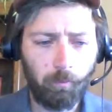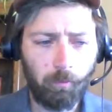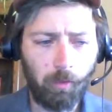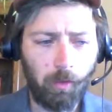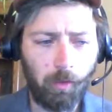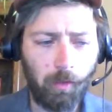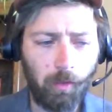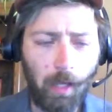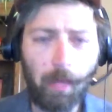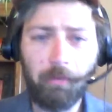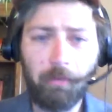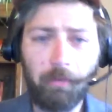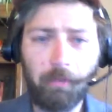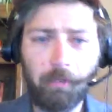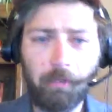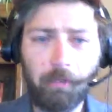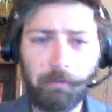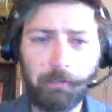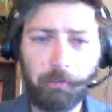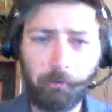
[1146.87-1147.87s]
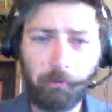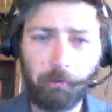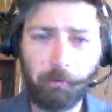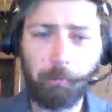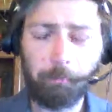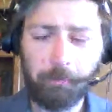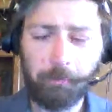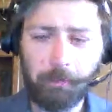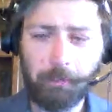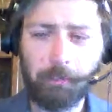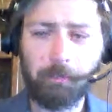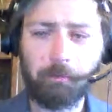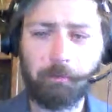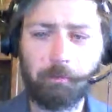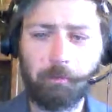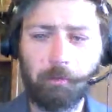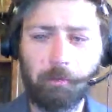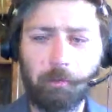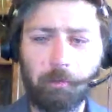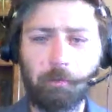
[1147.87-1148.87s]
ethnically
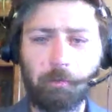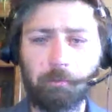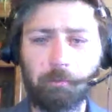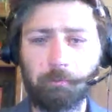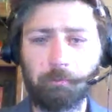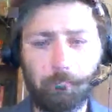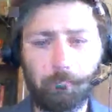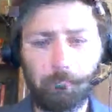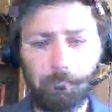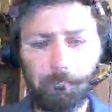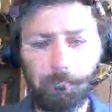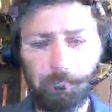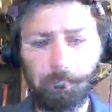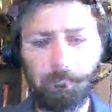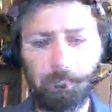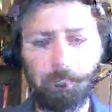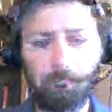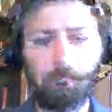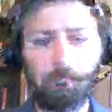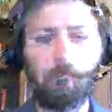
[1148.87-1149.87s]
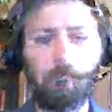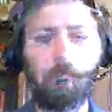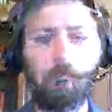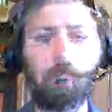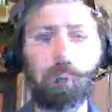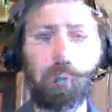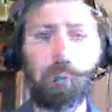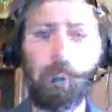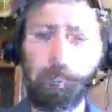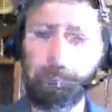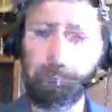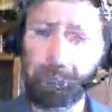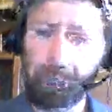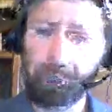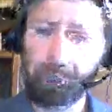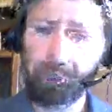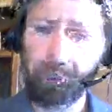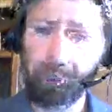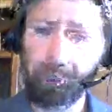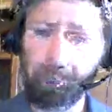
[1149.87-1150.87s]
European ranchers coming
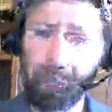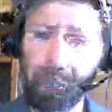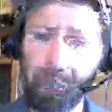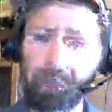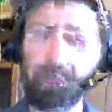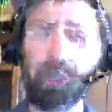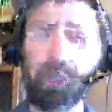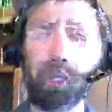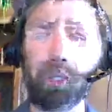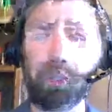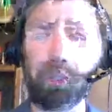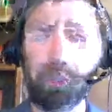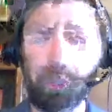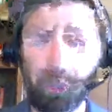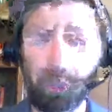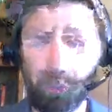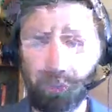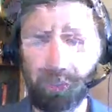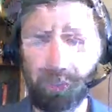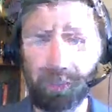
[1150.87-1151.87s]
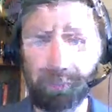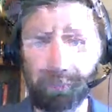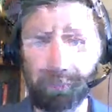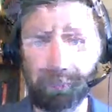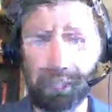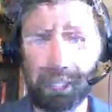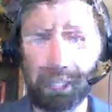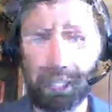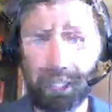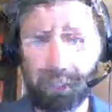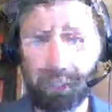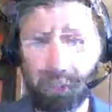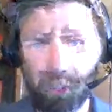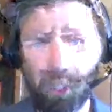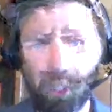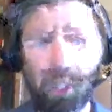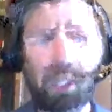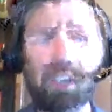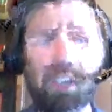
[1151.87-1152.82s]
into the mesa, using the land,